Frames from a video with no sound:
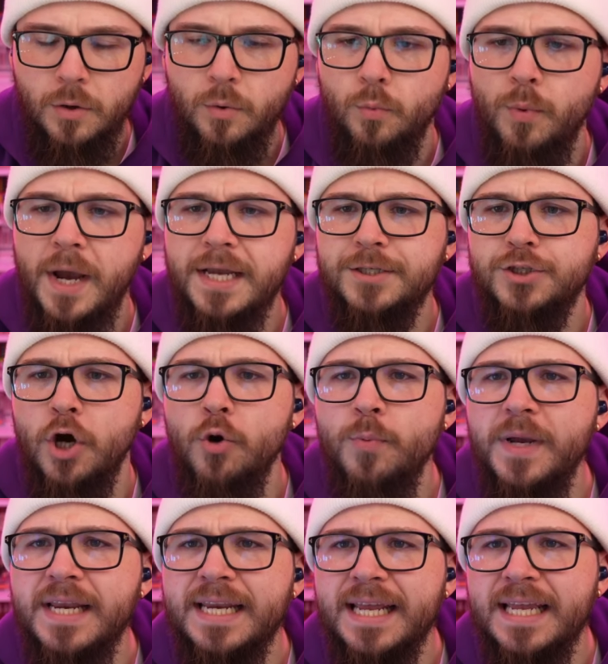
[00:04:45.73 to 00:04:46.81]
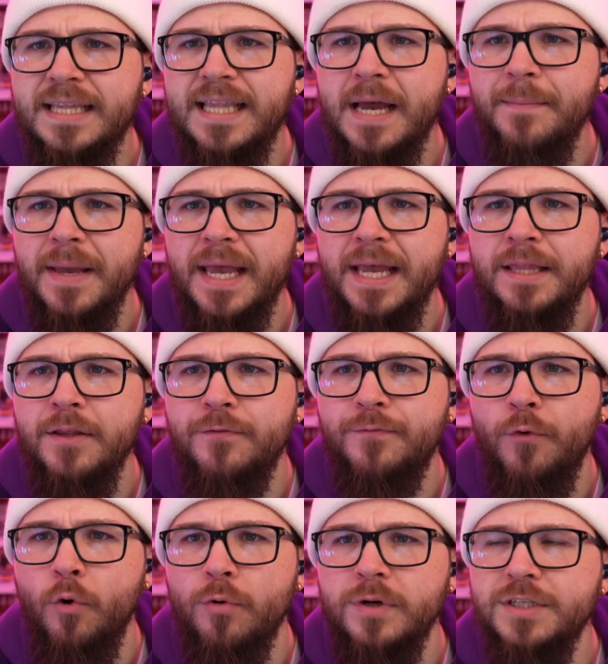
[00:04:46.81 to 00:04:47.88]
Wait, don't we need them in the
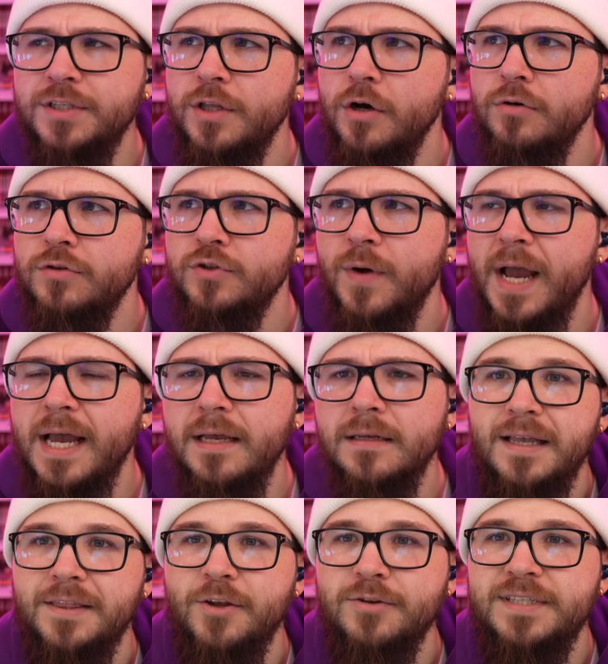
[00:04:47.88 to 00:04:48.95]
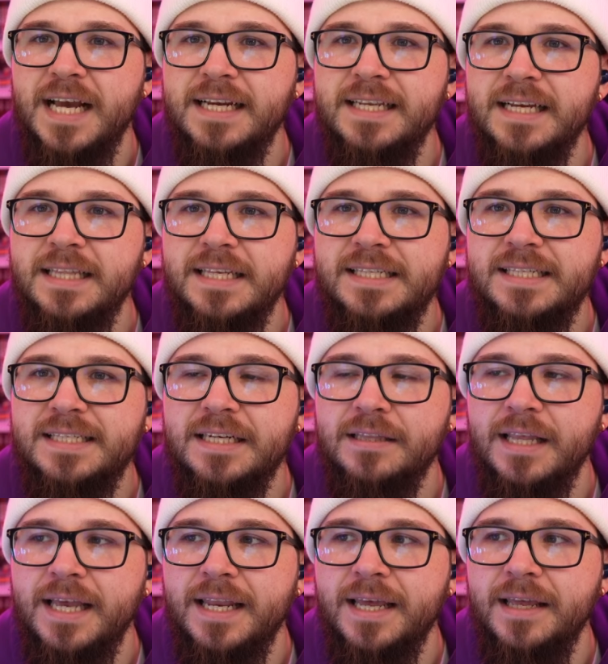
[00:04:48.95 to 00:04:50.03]
forest, though? Chat, they're technically still
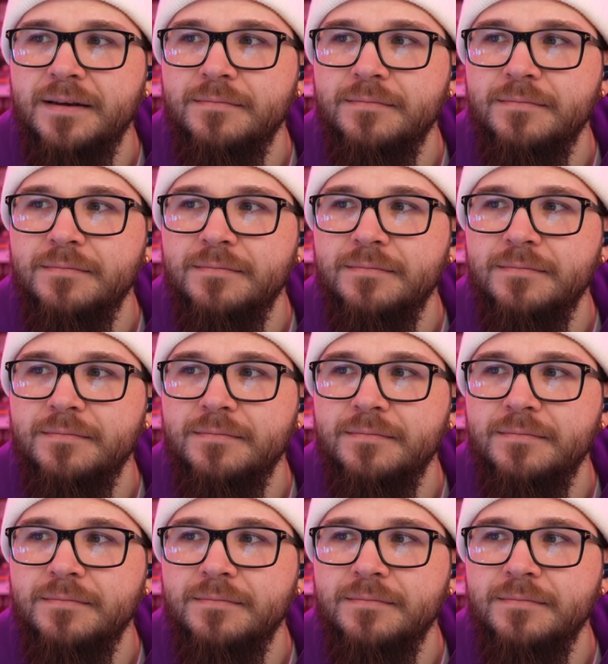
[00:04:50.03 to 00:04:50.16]
in it.